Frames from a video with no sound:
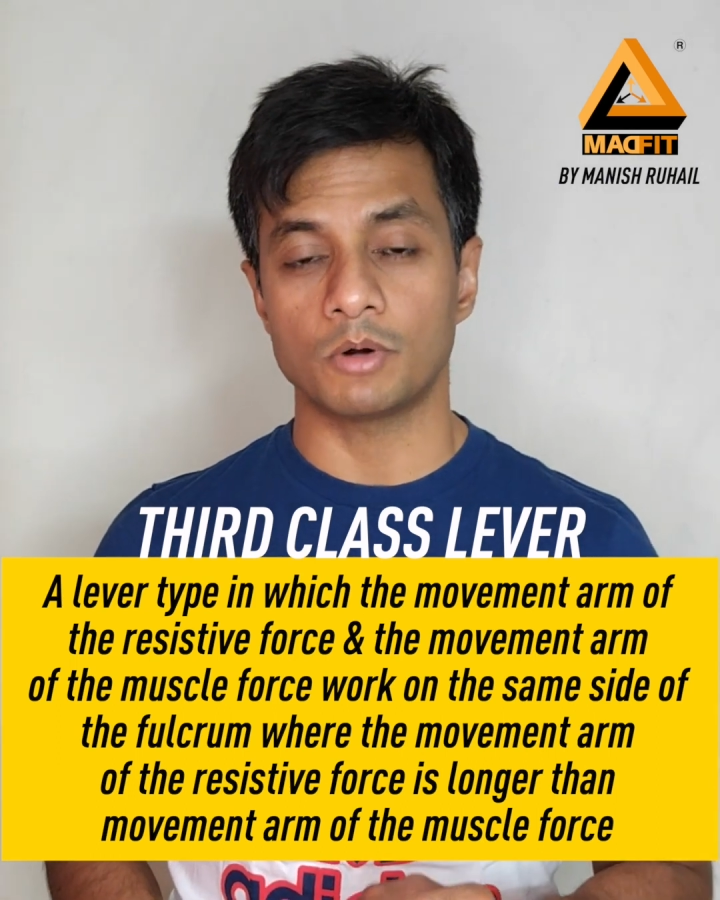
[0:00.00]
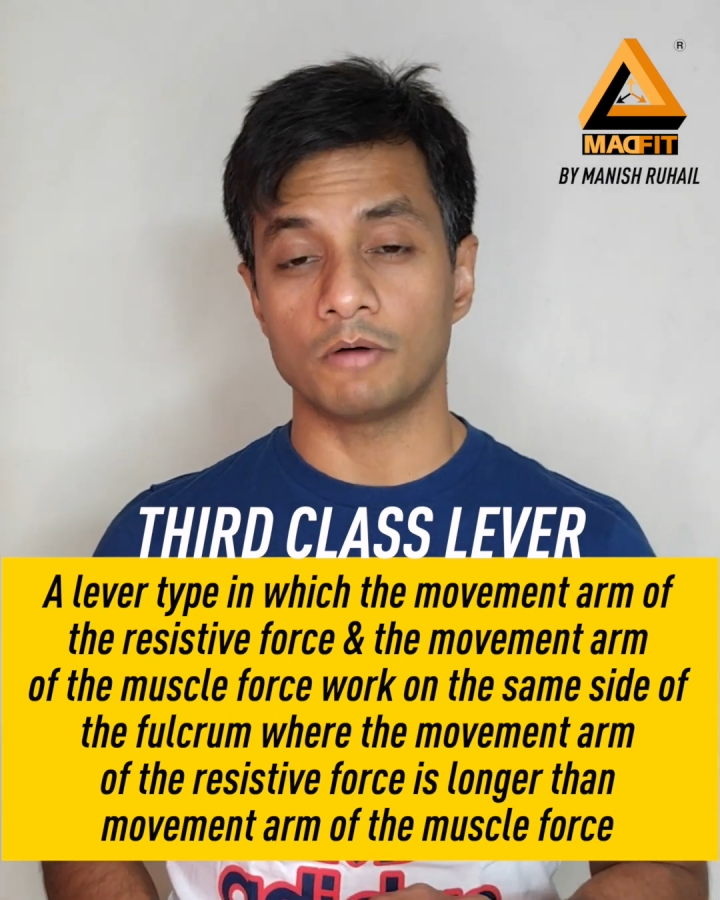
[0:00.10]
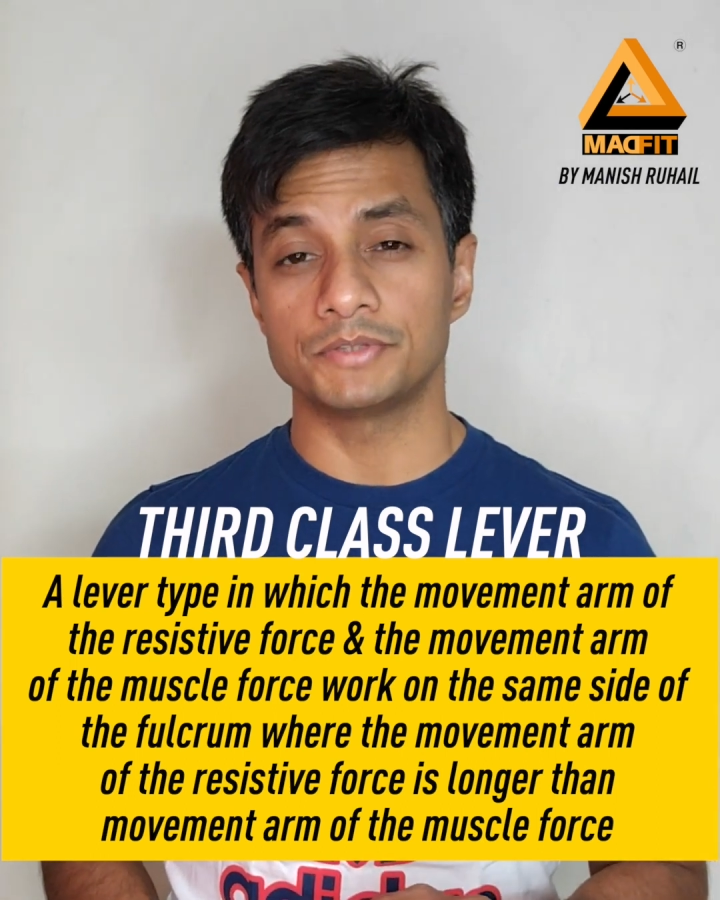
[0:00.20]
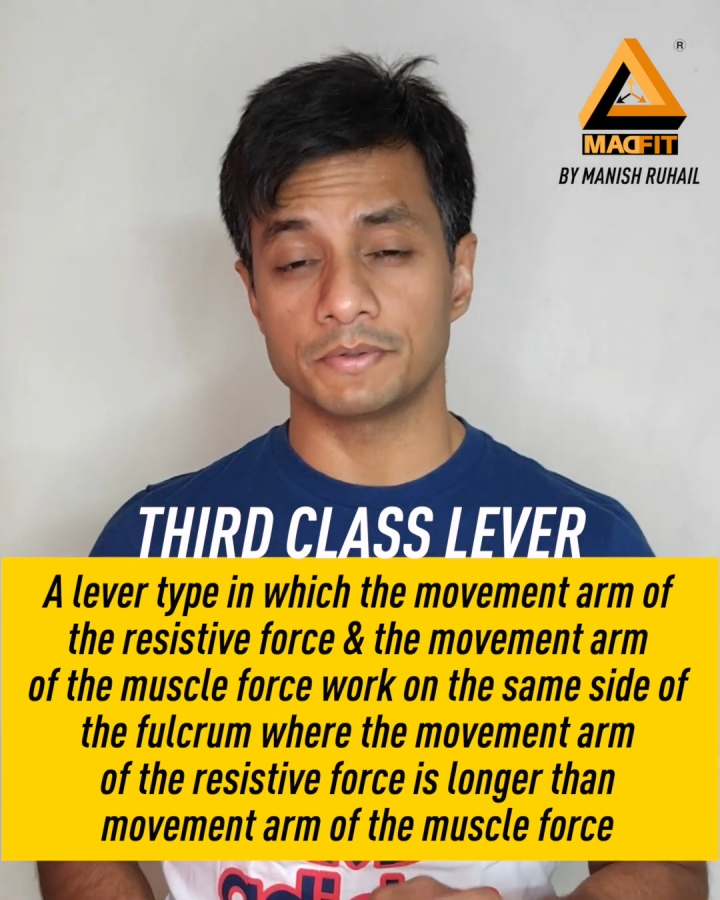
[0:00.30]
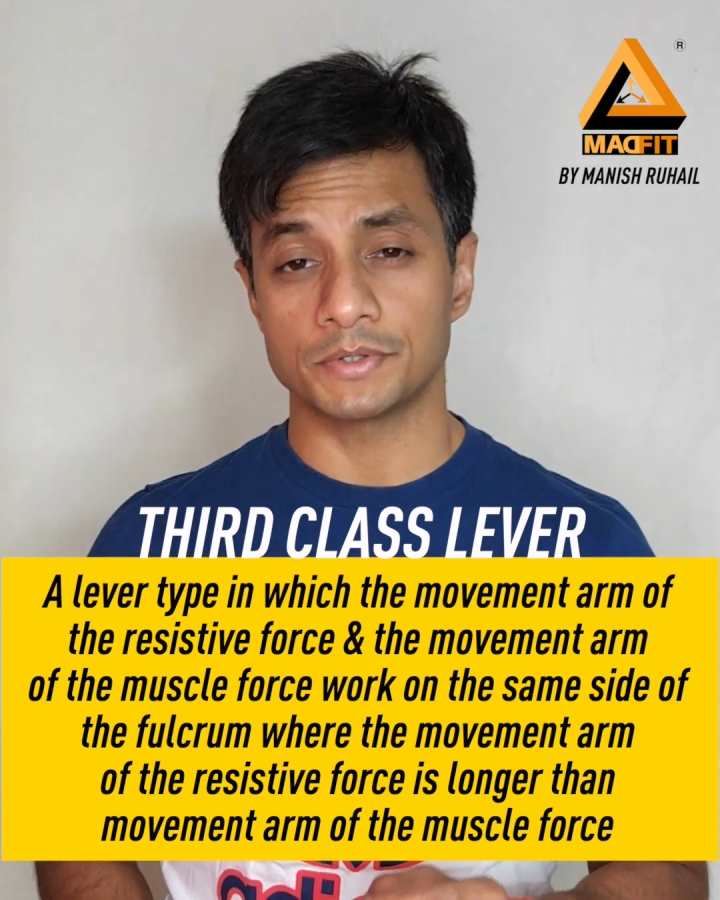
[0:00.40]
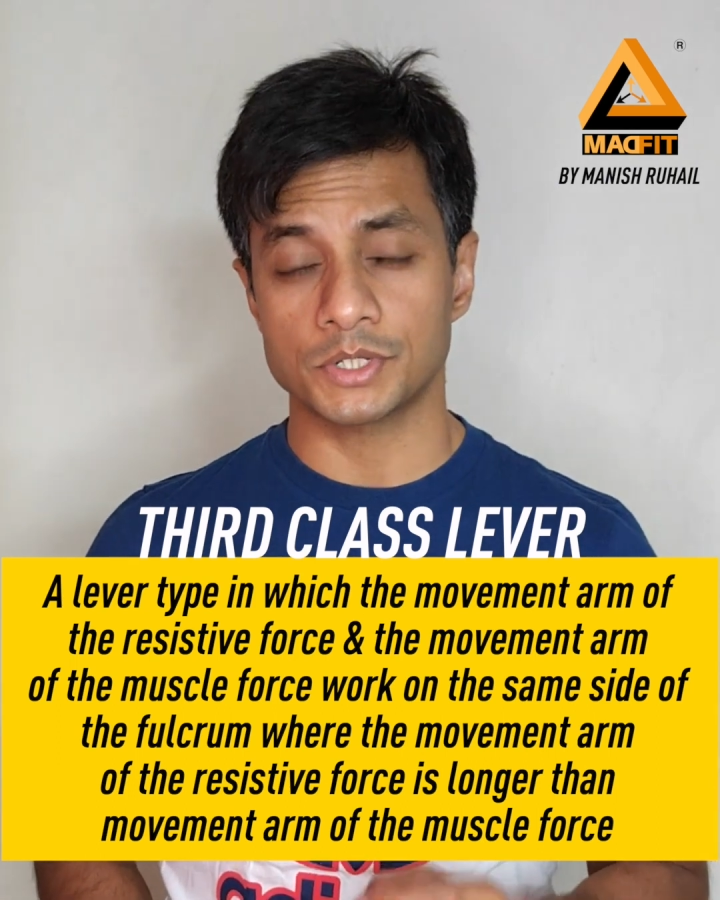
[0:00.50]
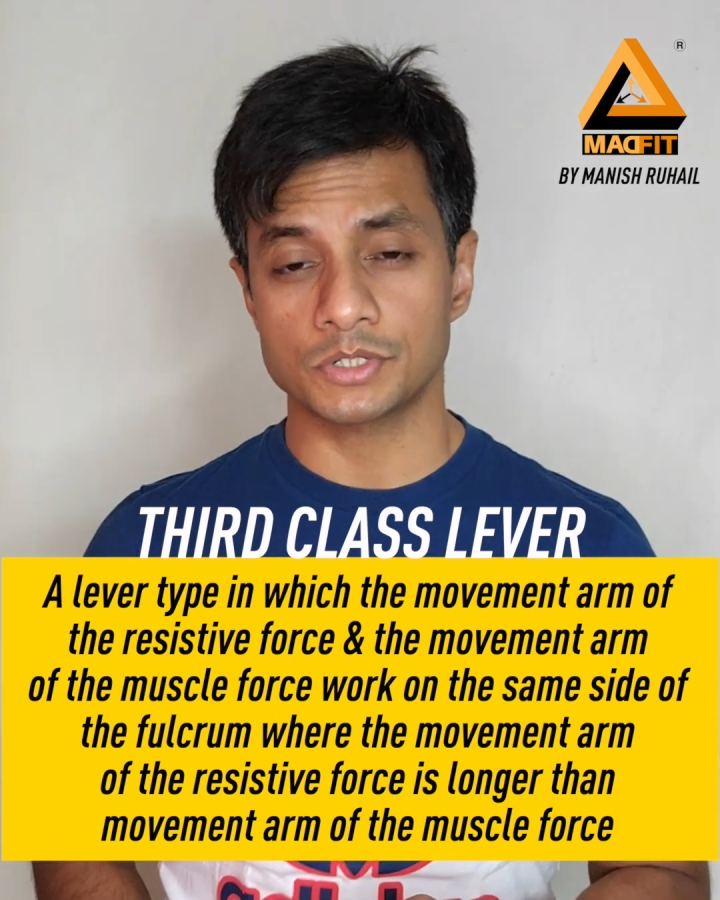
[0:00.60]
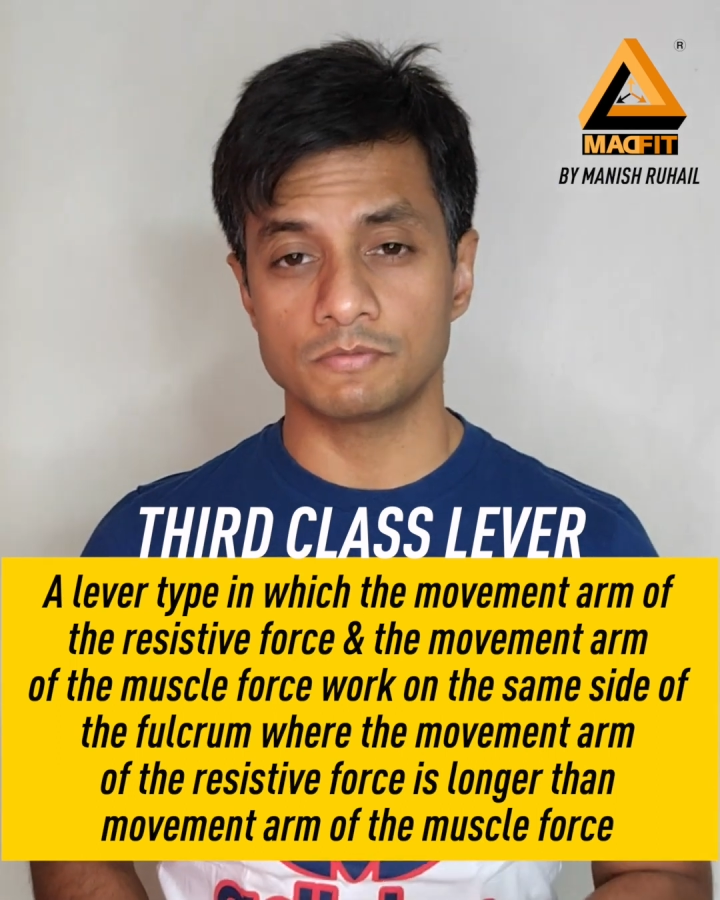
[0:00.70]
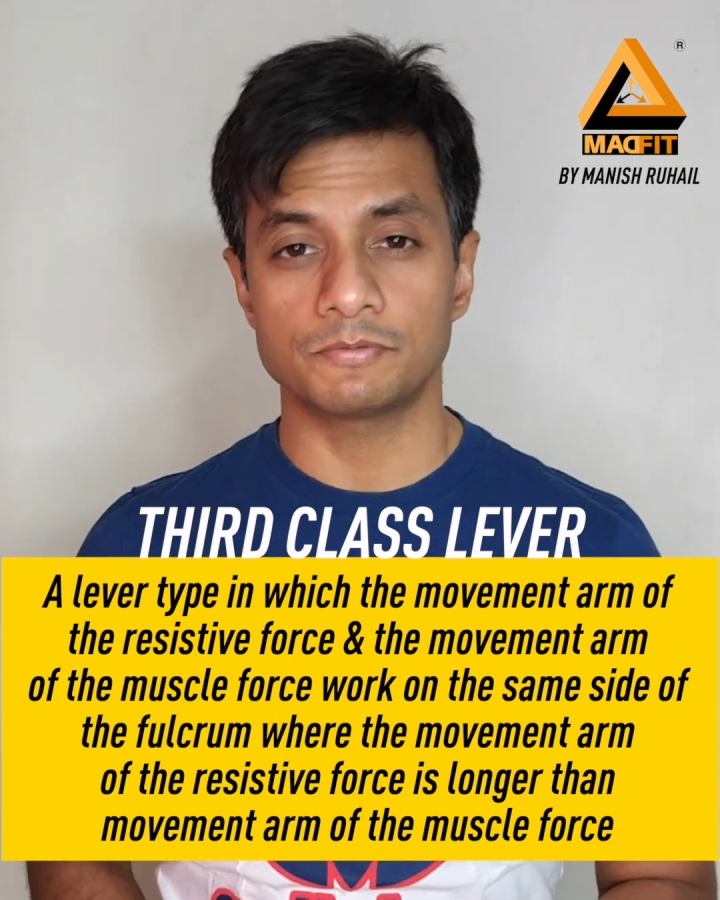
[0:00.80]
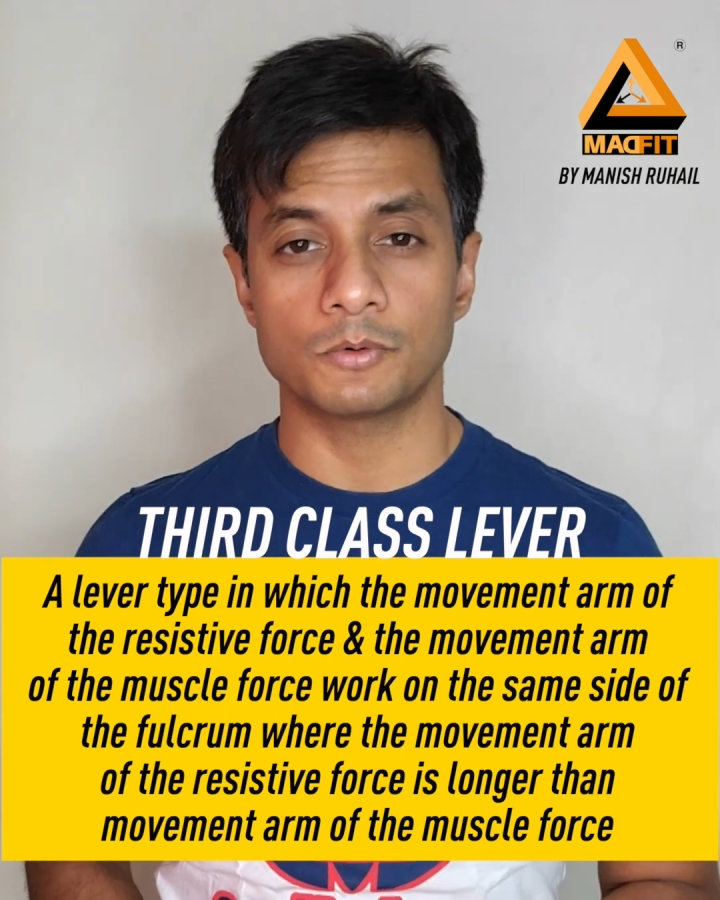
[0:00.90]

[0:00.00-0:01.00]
of the resistive